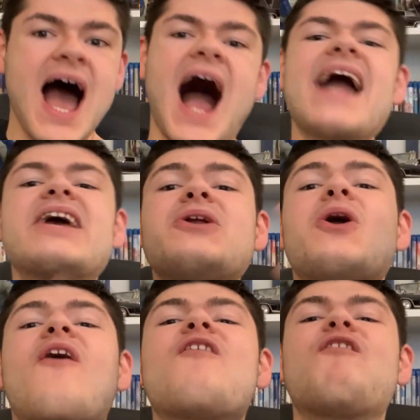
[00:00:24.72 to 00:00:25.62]
I can
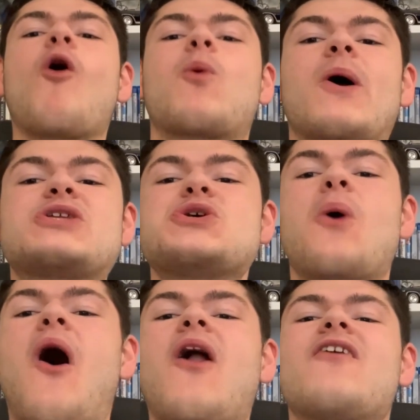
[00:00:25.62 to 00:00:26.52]
look forward to
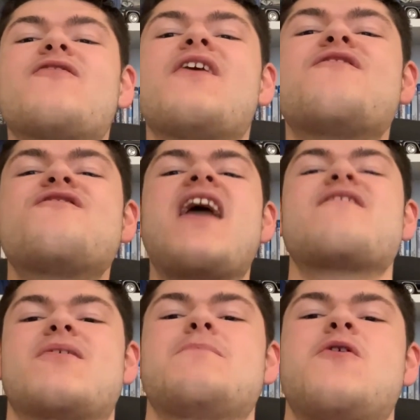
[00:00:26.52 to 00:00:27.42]
all of the
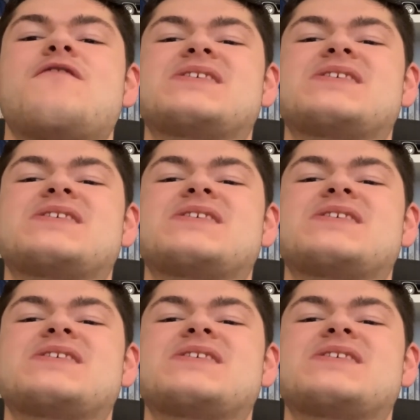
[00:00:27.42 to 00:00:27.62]
favorite movies